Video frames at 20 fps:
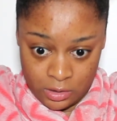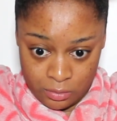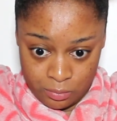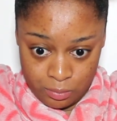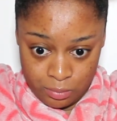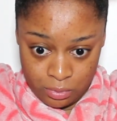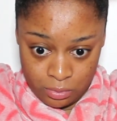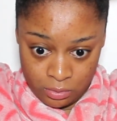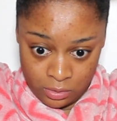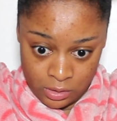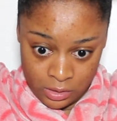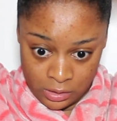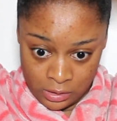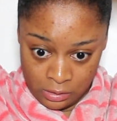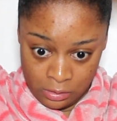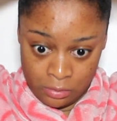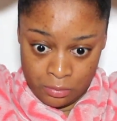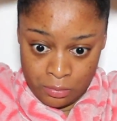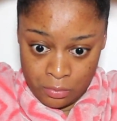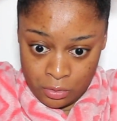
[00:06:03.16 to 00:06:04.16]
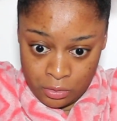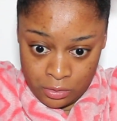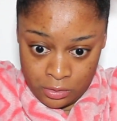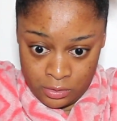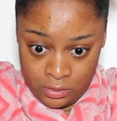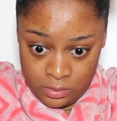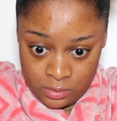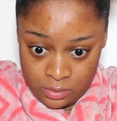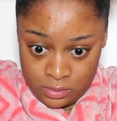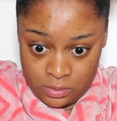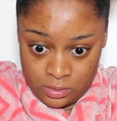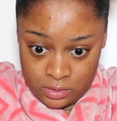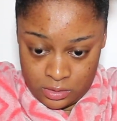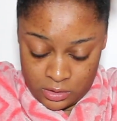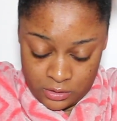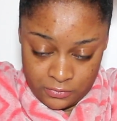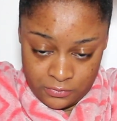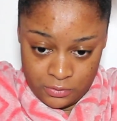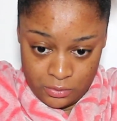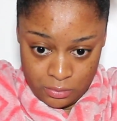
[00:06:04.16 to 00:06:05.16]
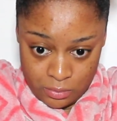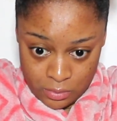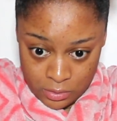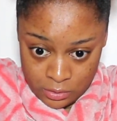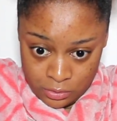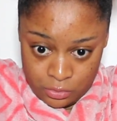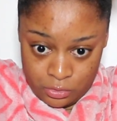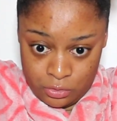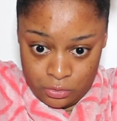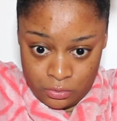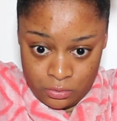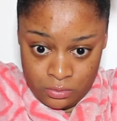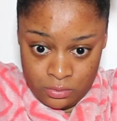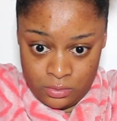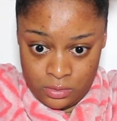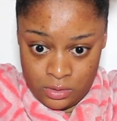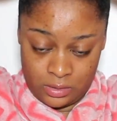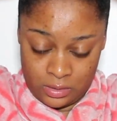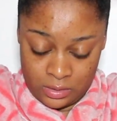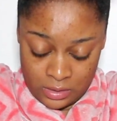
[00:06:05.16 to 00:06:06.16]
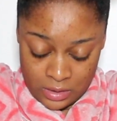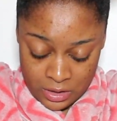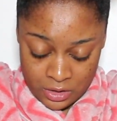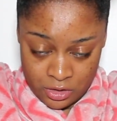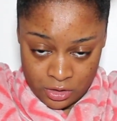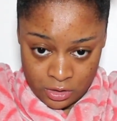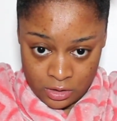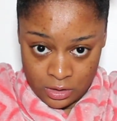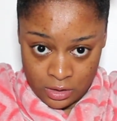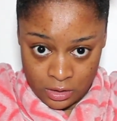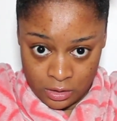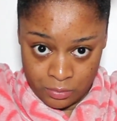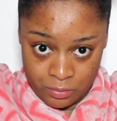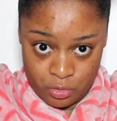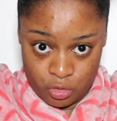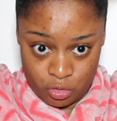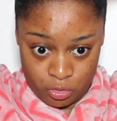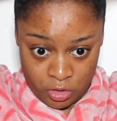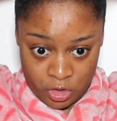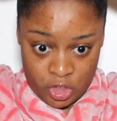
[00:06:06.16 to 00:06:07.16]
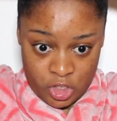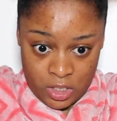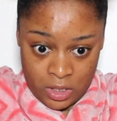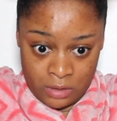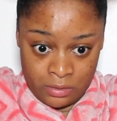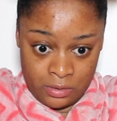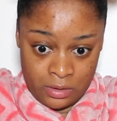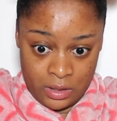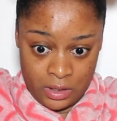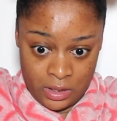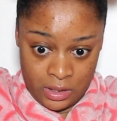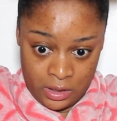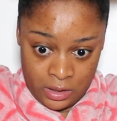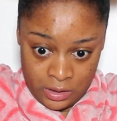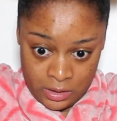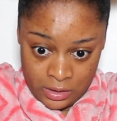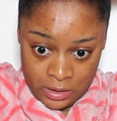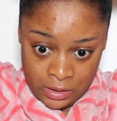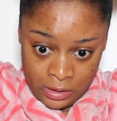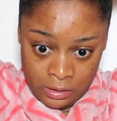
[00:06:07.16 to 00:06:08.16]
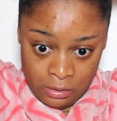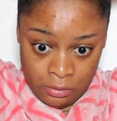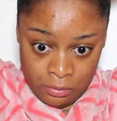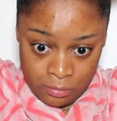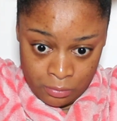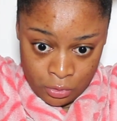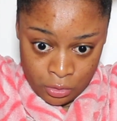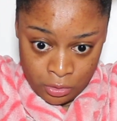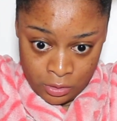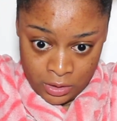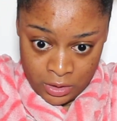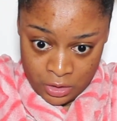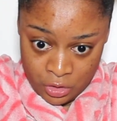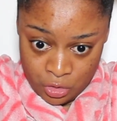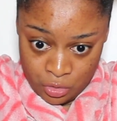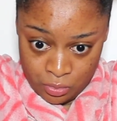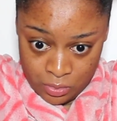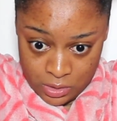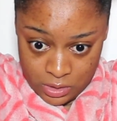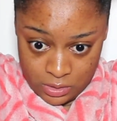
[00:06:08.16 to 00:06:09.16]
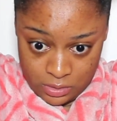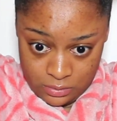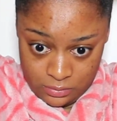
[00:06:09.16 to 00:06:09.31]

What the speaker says: of pull a little more if you want to, and that's gonna help stretch out the hair a little more as well.